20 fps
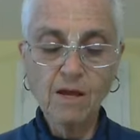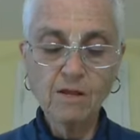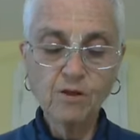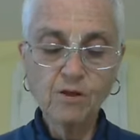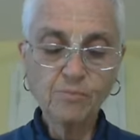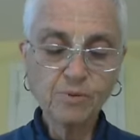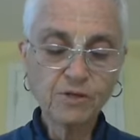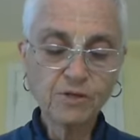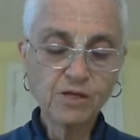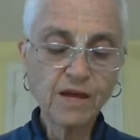
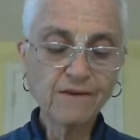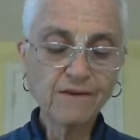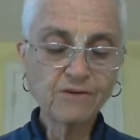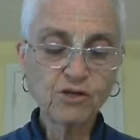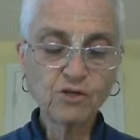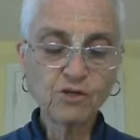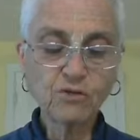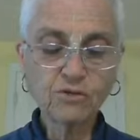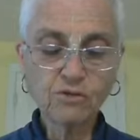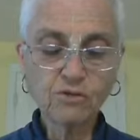The
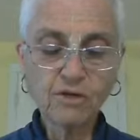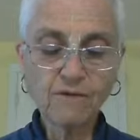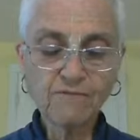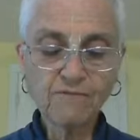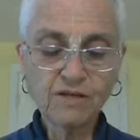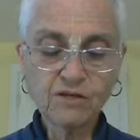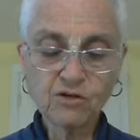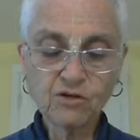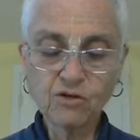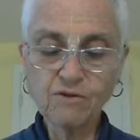potential
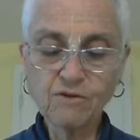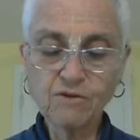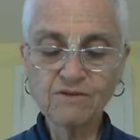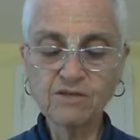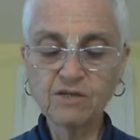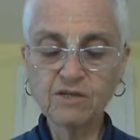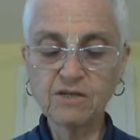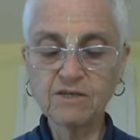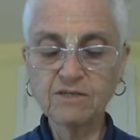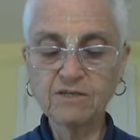loving
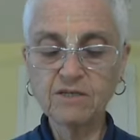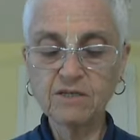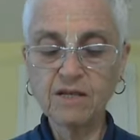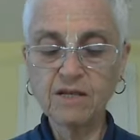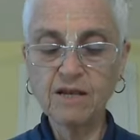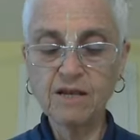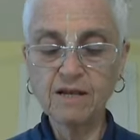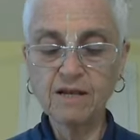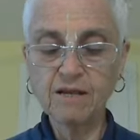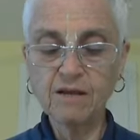services
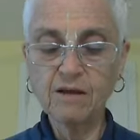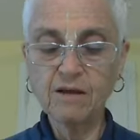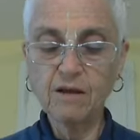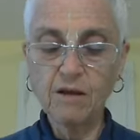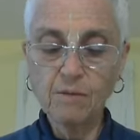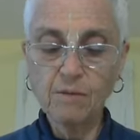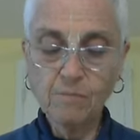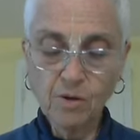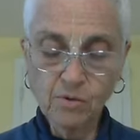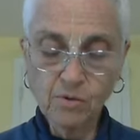in
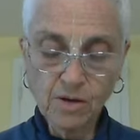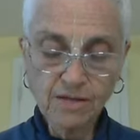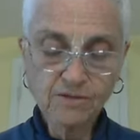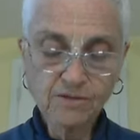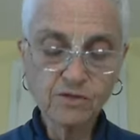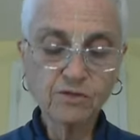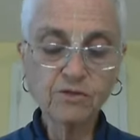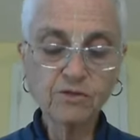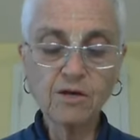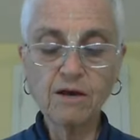
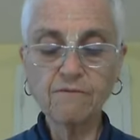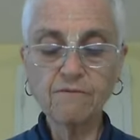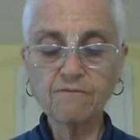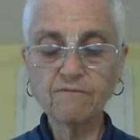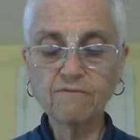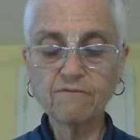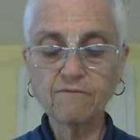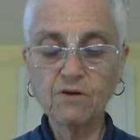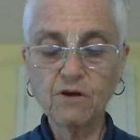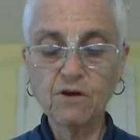parental
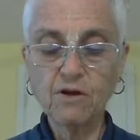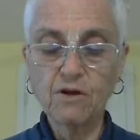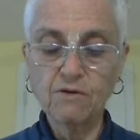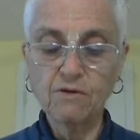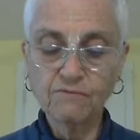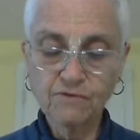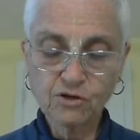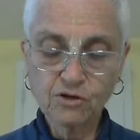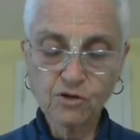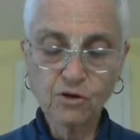love,
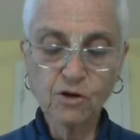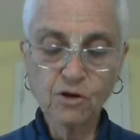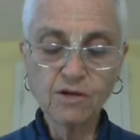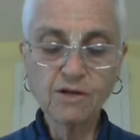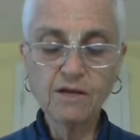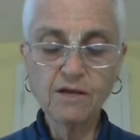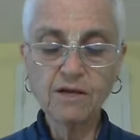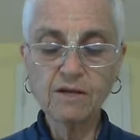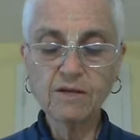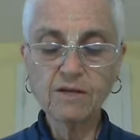
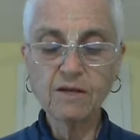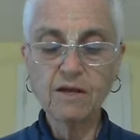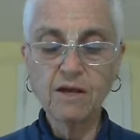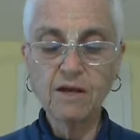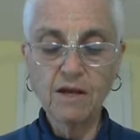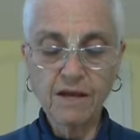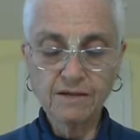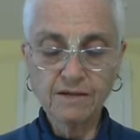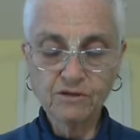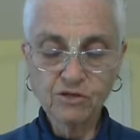fraternity,
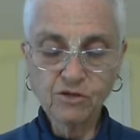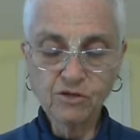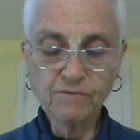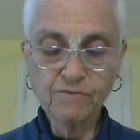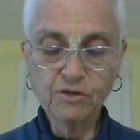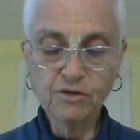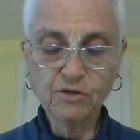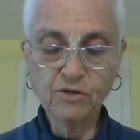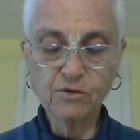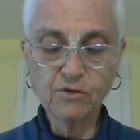and
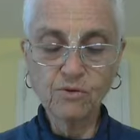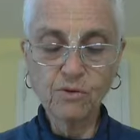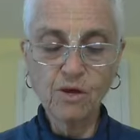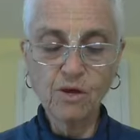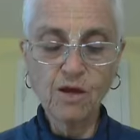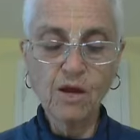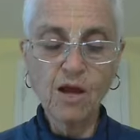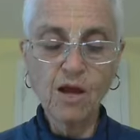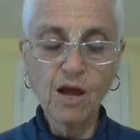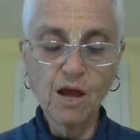servitude
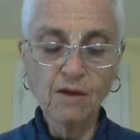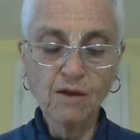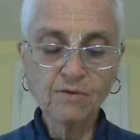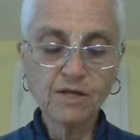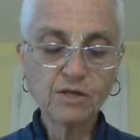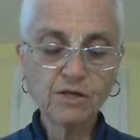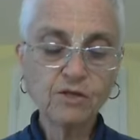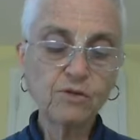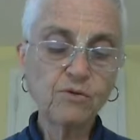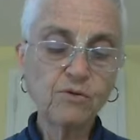are
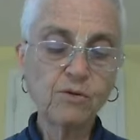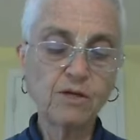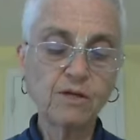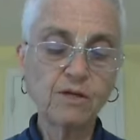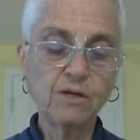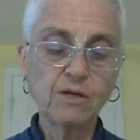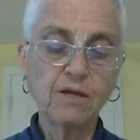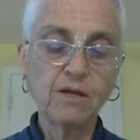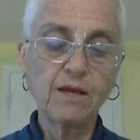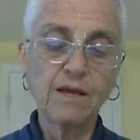
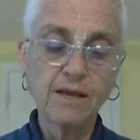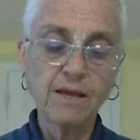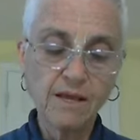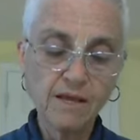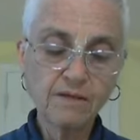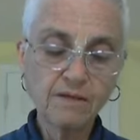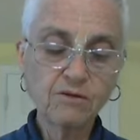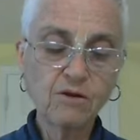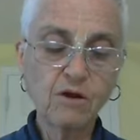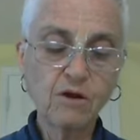included
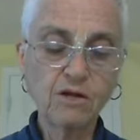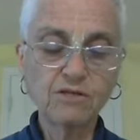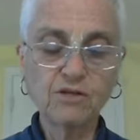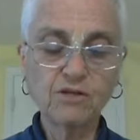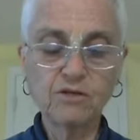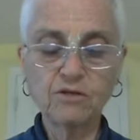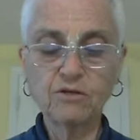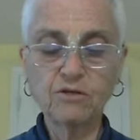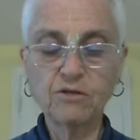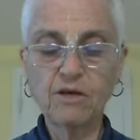in
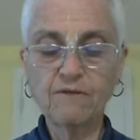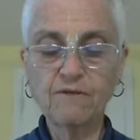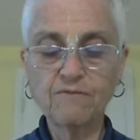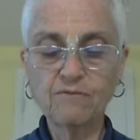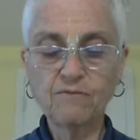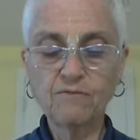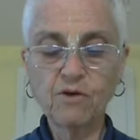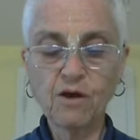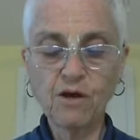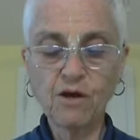conjugal love
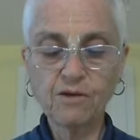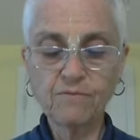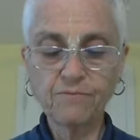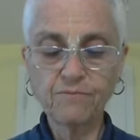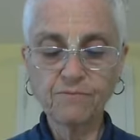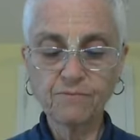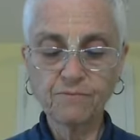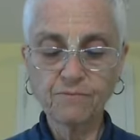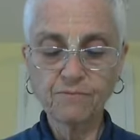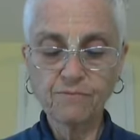of God.
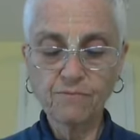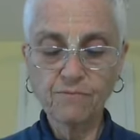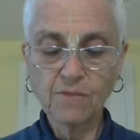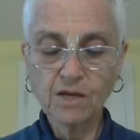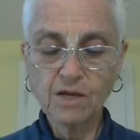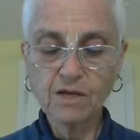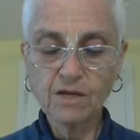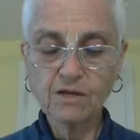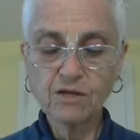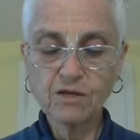
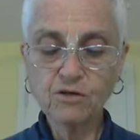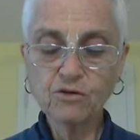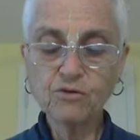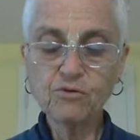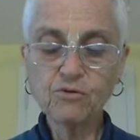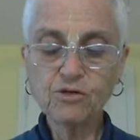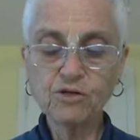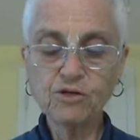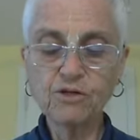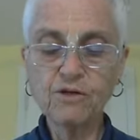In
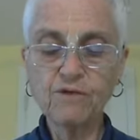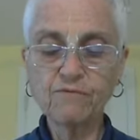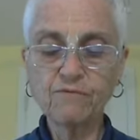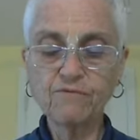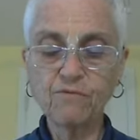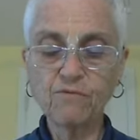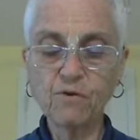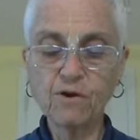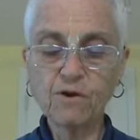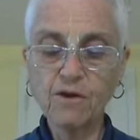conclusion,
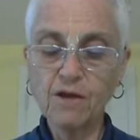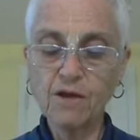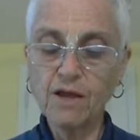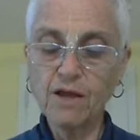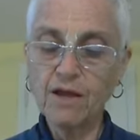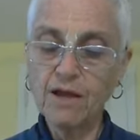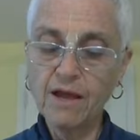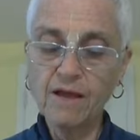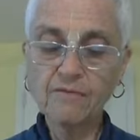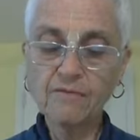therefore,
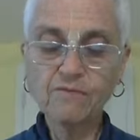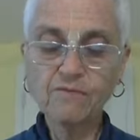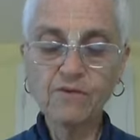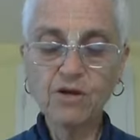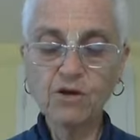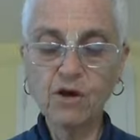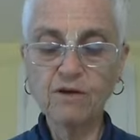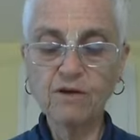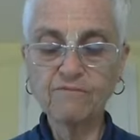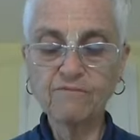every
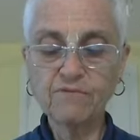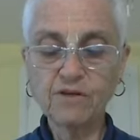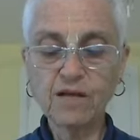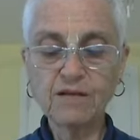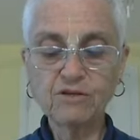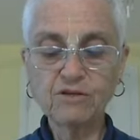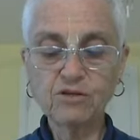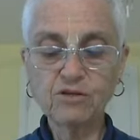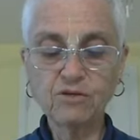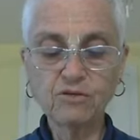
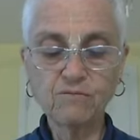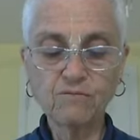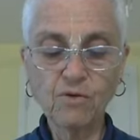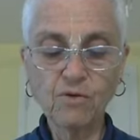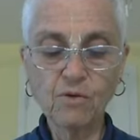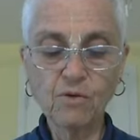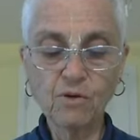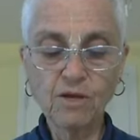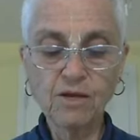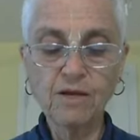confidential
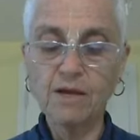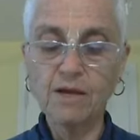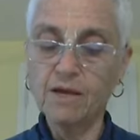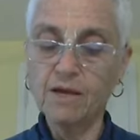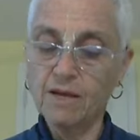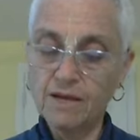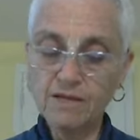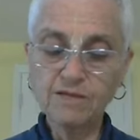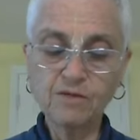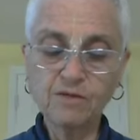devotee
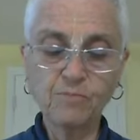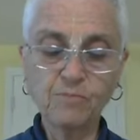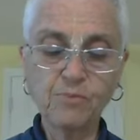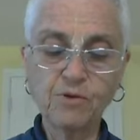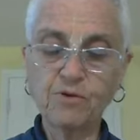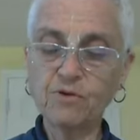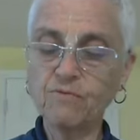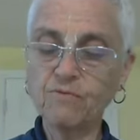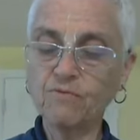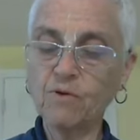is a
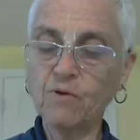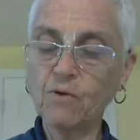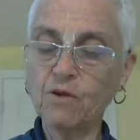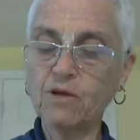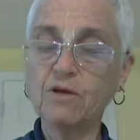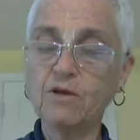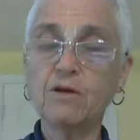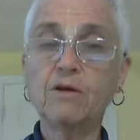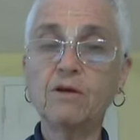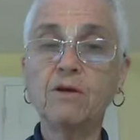pure
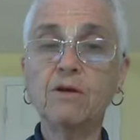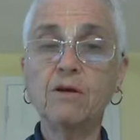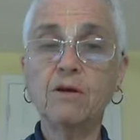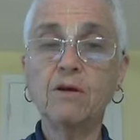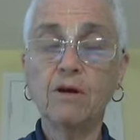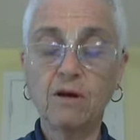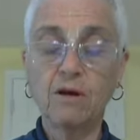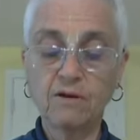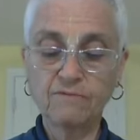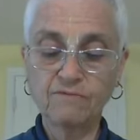devotee
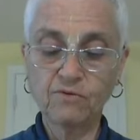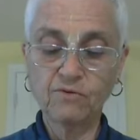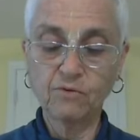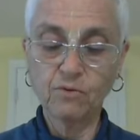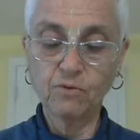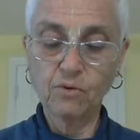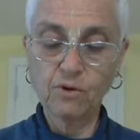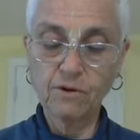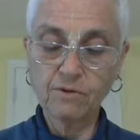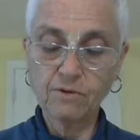of the
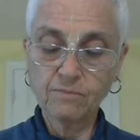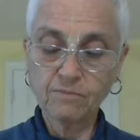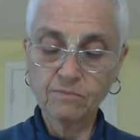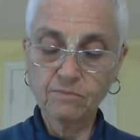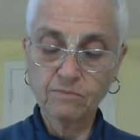Lord.